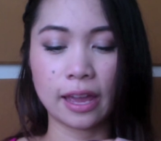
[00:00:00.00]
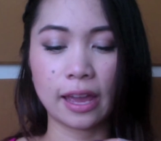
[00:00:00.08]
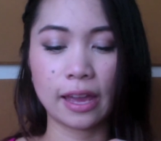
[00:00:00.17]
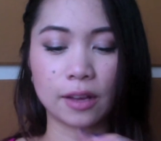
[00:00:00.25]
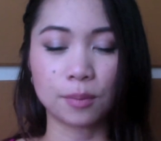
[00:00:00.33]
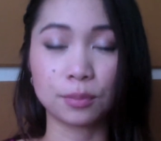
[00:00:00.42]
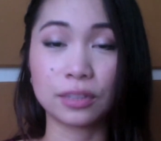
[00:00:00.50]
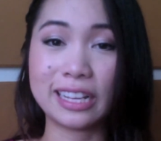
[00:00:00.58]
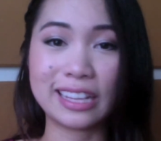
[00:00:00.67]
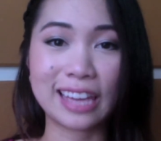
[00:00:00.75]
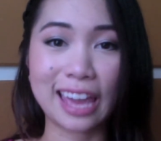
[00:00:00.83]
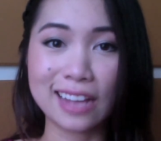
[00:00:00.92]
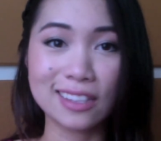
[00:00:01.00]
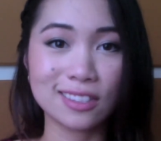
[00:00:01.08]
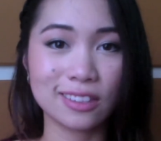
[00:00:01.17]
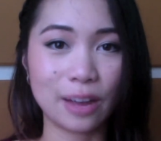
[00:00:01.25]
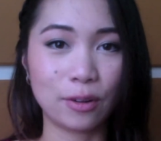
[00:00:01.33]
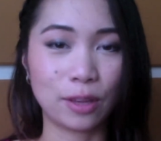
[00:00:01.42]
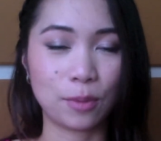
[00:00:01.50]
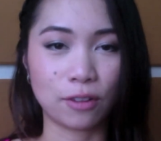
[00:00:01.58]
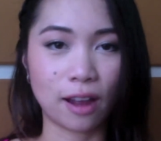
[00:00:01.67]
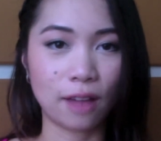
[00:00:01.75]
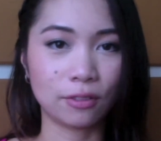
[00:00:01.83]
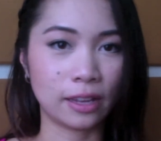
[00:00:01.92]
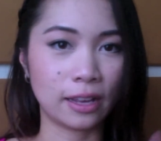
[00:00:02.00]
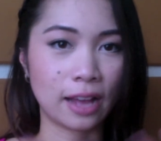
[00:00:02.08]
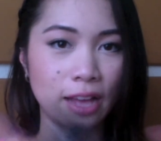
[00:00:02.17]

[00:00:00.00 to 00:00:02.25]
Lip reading: a complete kit so that when I'm traveling,